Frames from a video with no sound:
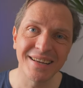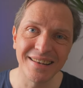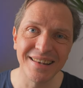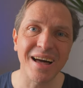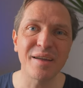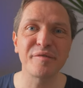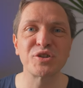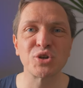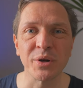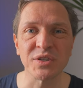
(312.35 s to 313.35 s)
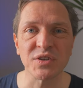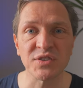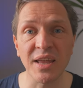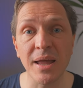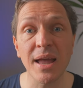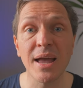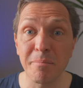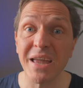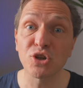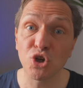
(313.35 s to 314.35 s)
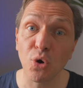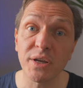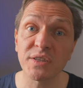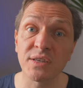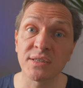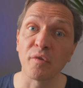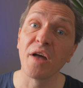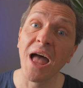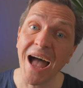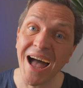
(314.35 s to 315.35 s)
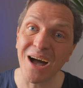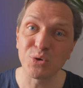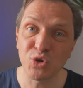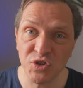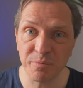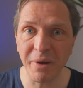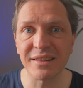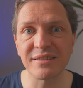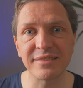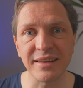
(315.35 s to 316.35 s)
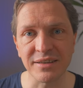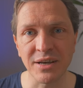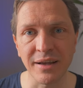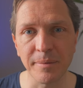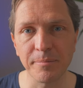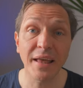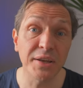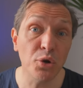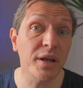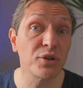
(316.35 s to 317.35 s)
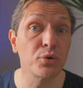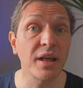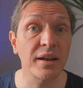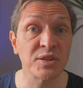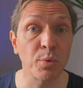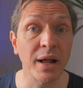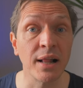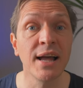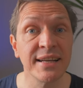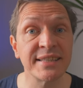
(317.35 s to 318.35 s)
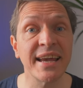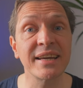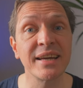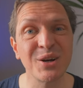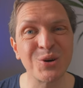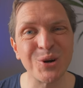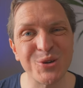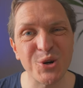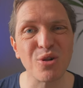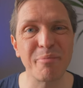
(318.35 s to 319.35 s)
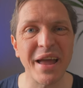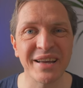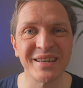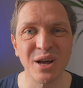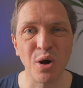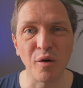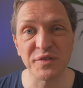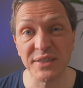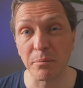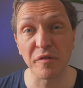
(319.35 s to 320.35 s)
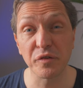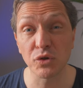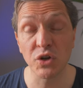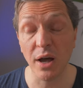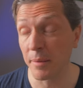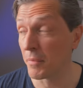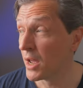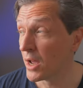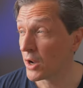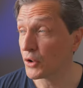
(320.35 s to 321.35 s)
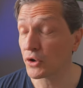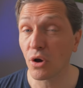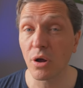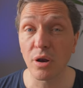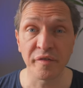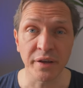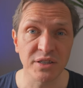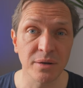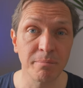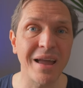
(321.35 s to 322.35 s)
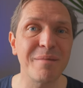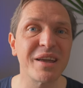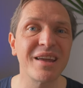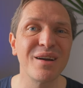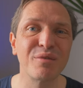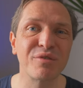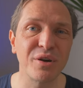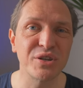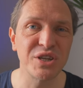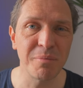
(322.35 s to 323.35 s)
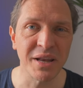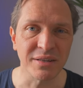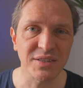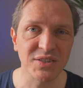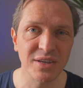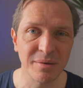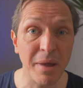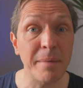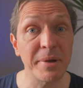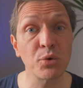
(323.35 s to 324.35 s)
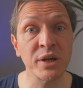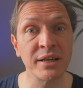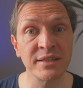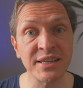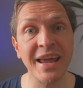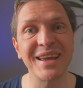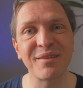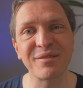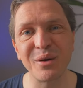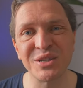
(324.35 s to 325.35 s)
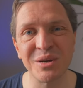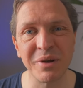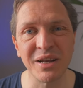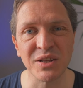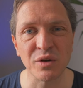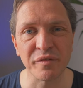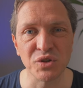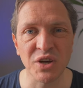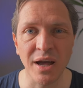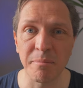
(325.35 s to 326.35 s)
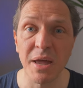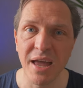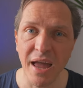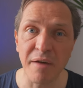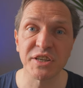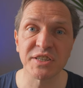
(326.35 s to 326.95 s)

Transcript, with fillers: life choices, they make choices of how to spend their time. And you can do that as well. Take control back of some of your time. Not all of it, maybe 30 minutes. Maybe you can take 30 minutes of your time every